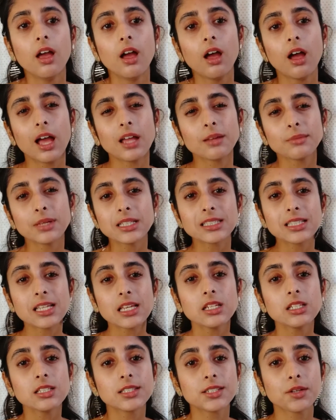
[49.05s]
And my
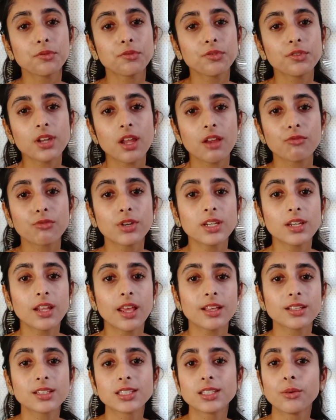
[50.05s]
skin is different every
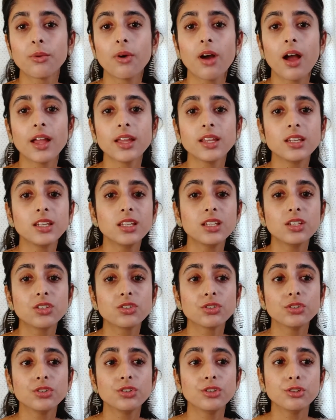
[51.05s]
day, so I need
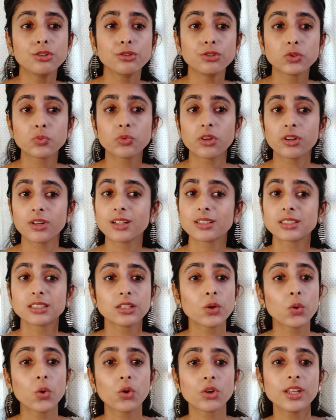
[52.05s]
to use products
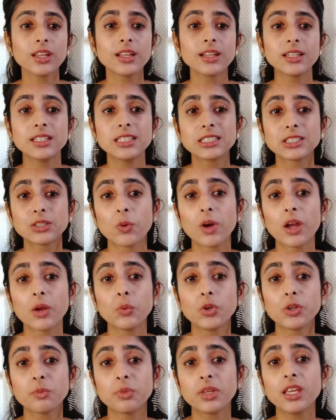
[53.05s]
accordingly. So I
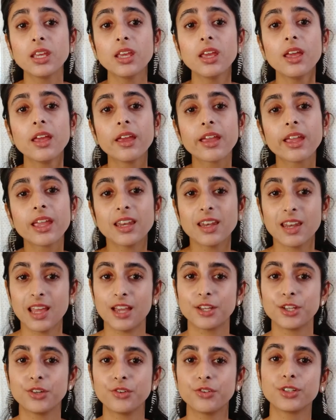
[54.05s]
would be
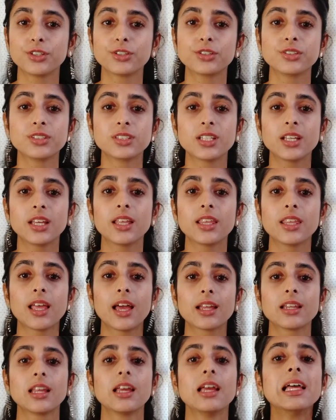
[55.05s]
inaccurate to say
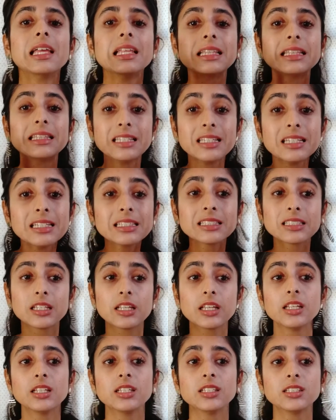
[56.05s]
that this
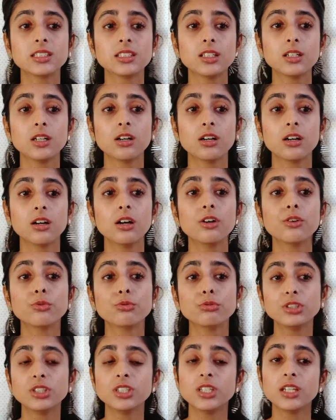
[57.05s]
is the
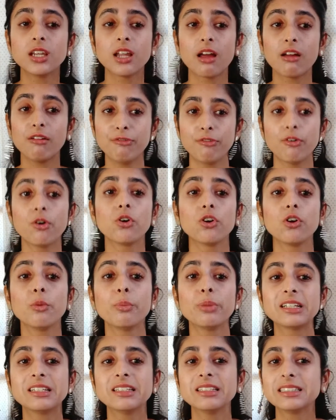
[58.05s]
routine I follow
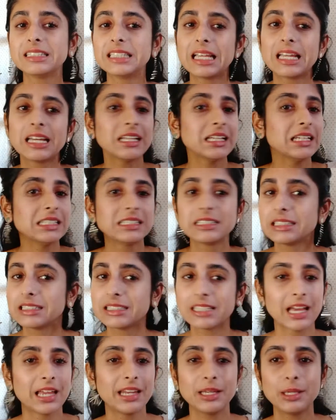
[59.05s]
because there
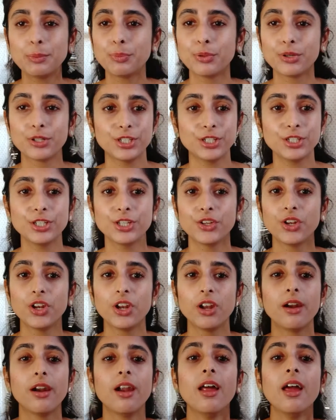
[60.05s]
isn't any
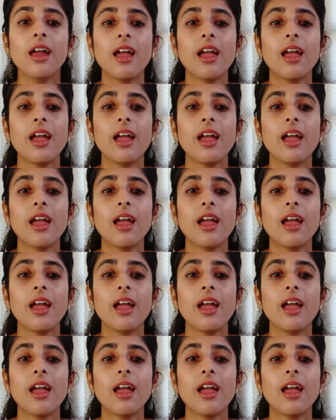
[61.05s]
particular.